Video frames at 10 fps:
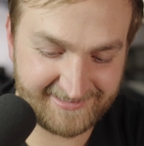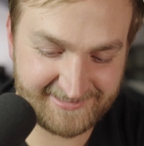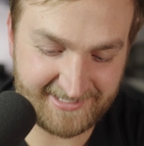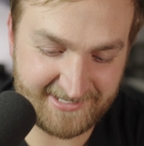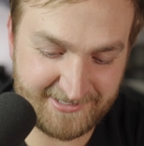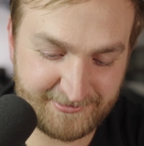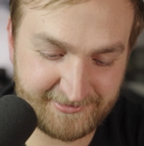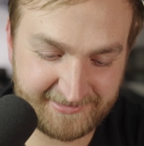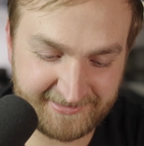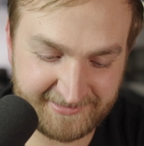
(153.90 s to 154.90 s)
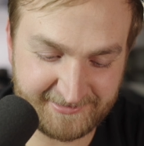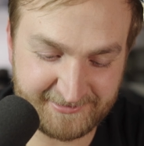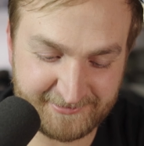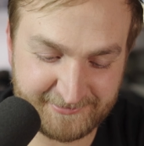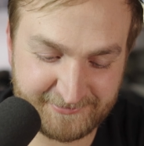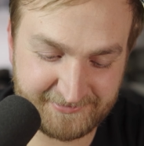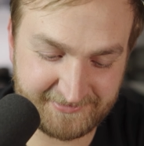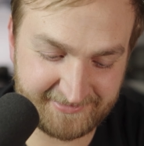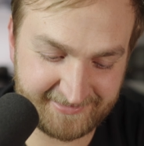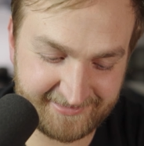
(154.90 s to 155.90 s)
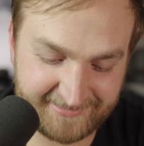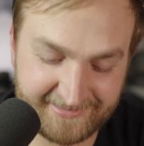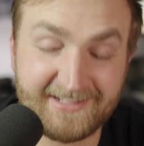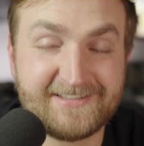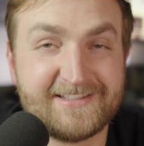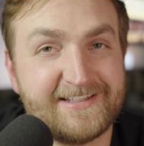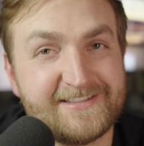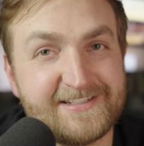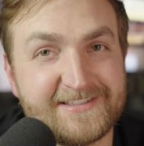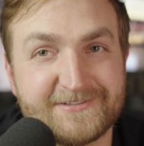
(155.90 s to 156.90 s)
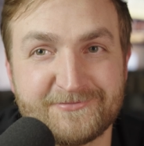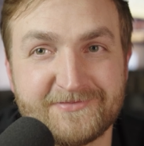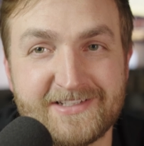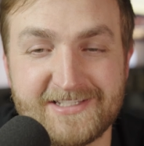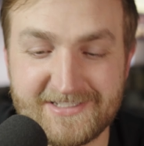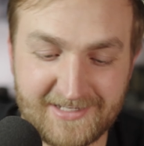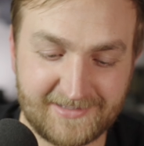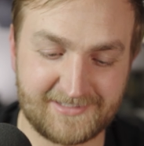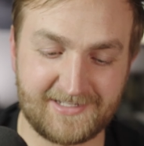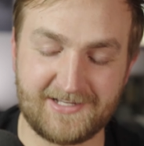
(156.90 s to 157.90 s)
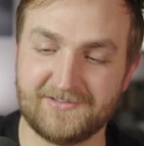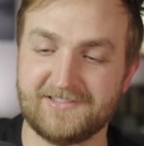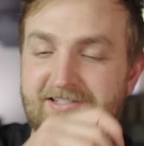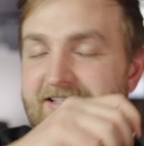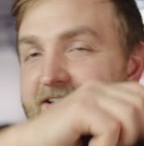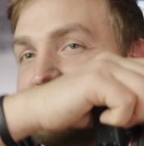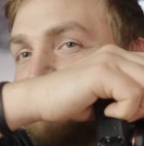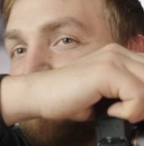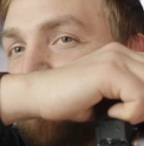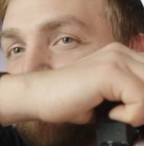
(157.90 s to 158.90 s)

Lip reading: the sound of it's just not the sound. Listen to this thing.